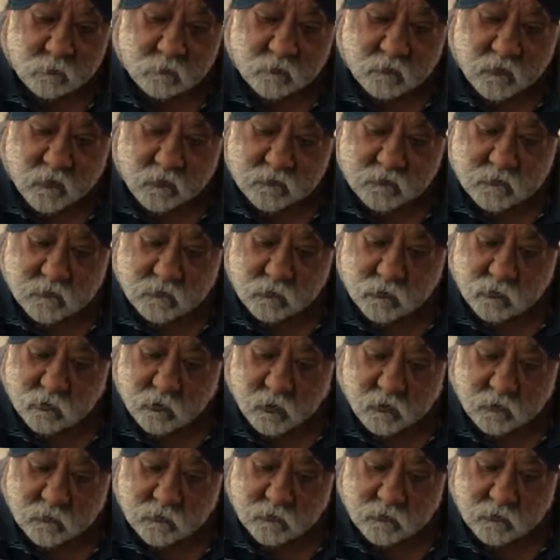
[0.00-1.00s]
That's the
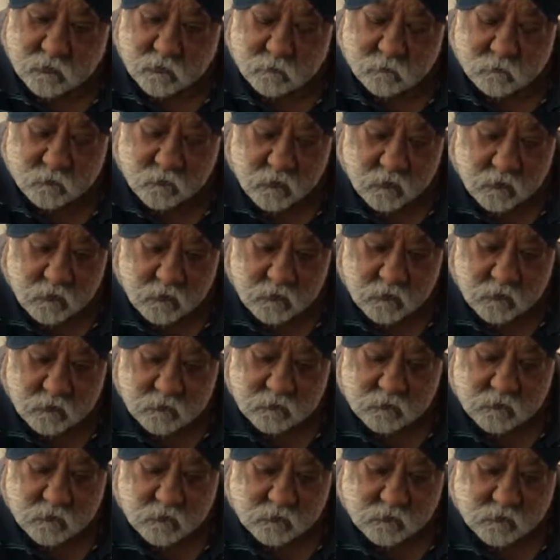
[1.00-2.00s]
charger.
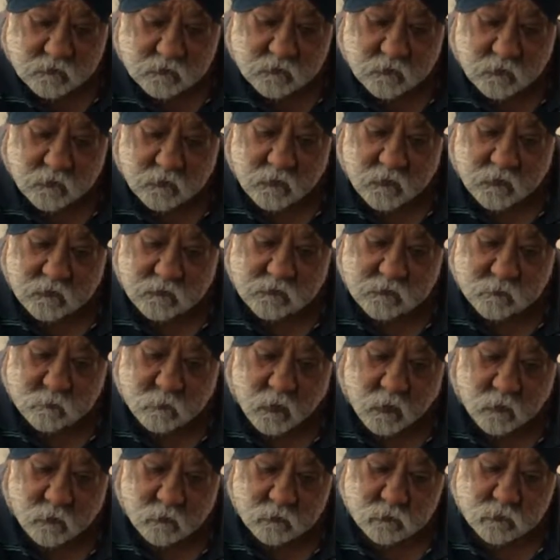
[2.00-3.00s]
This is the lens
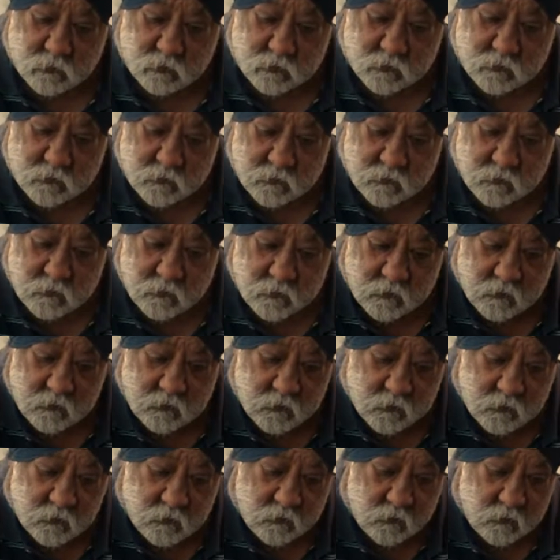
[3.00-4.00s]
pouch.
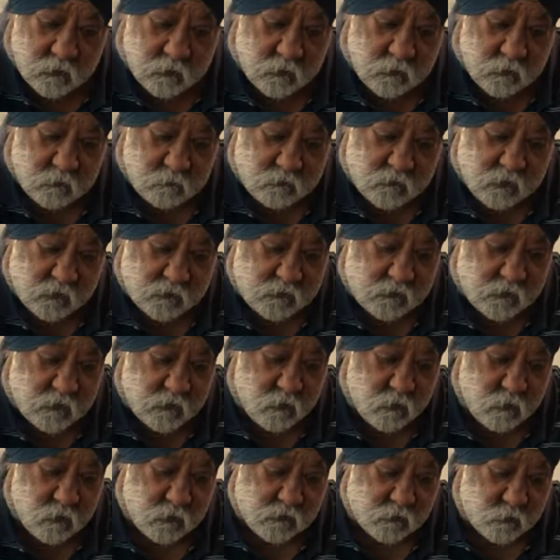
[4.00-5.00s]
This is
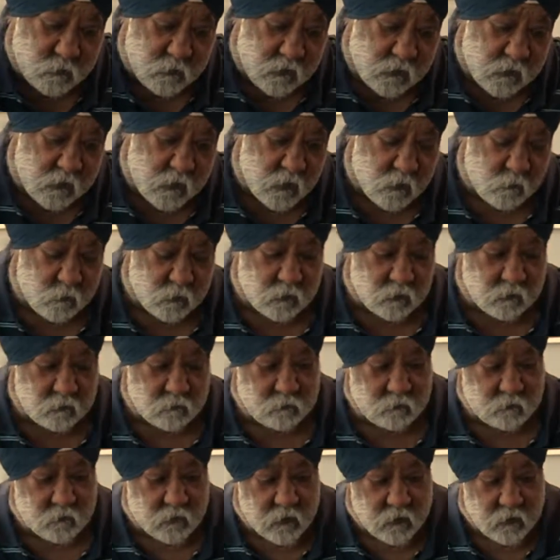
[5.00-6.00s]
the USB cable.
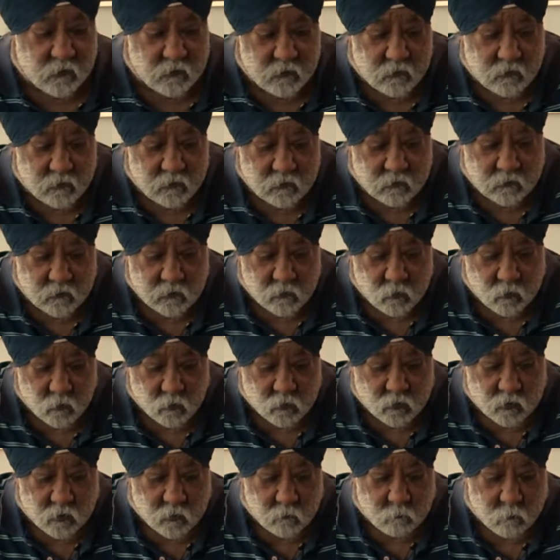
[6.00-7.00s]
The
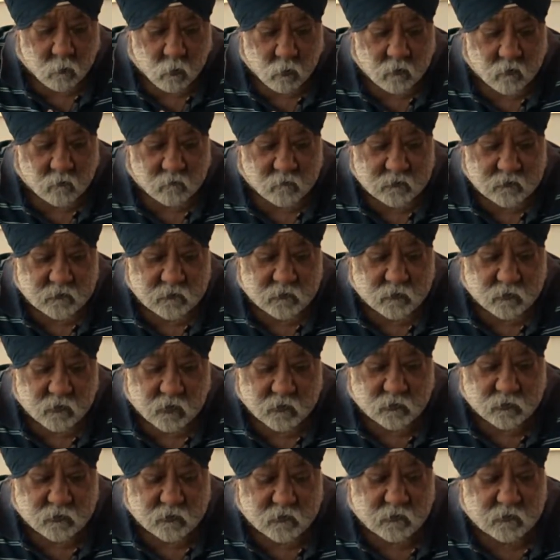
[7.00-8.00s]
usual book of
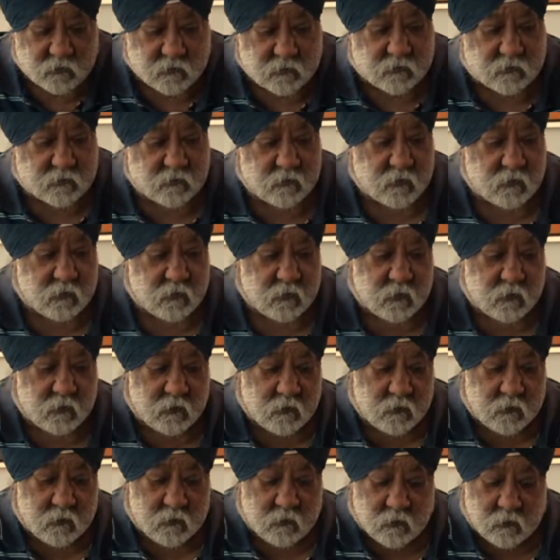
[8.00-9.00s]
instructions,
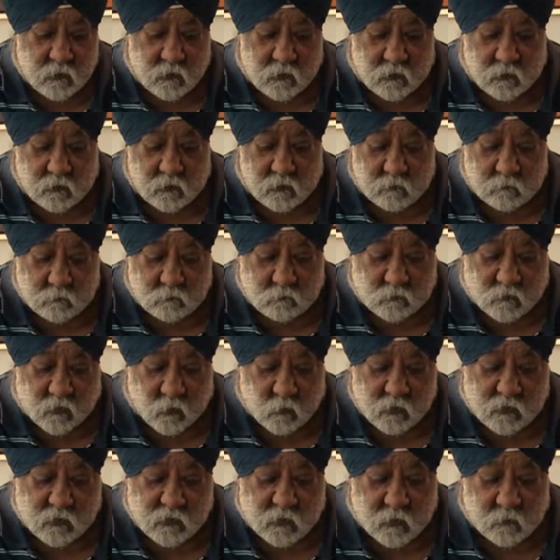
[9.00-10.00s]

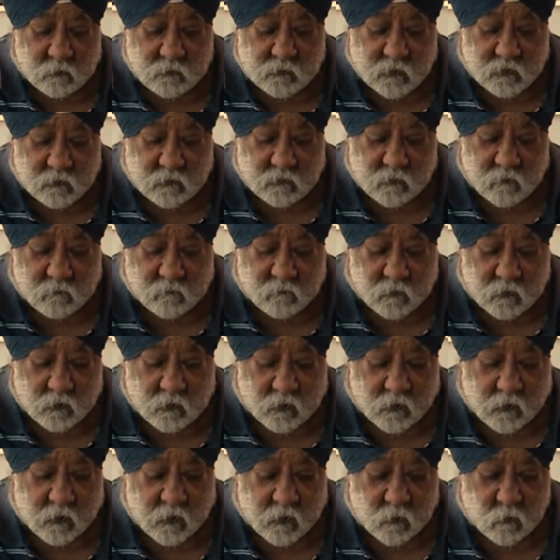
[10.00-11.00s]
which comes in different
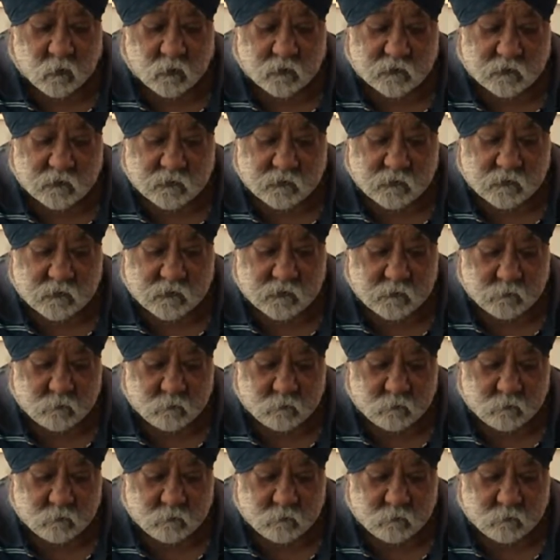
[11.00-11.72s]
languages.